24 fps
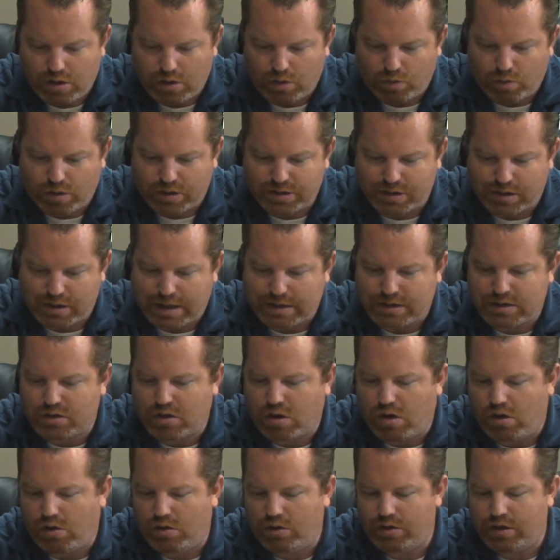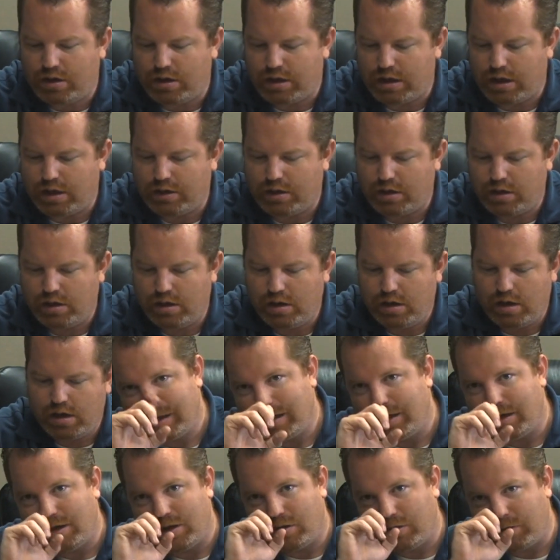One's a lot taller than the other.
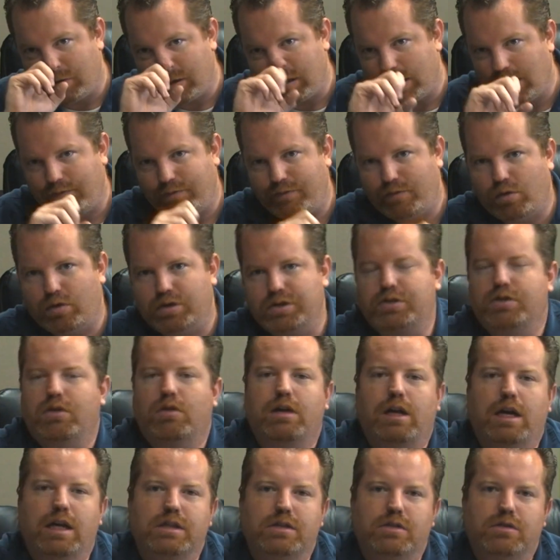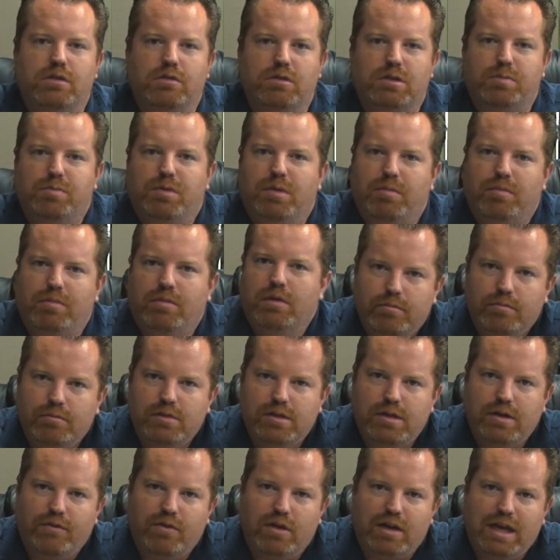Another thing that four-stroke guys will do is put
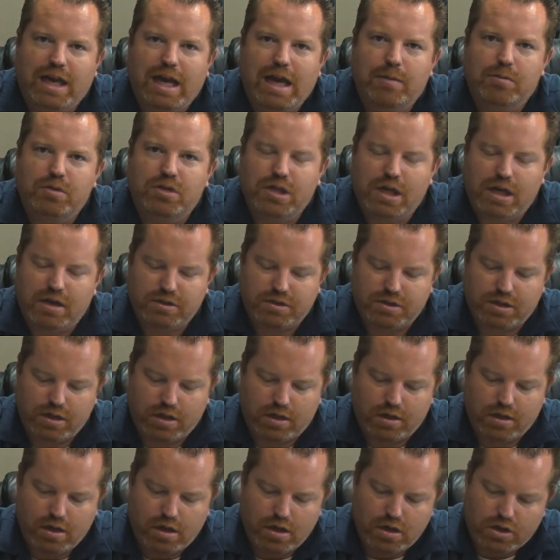different camshafts in it.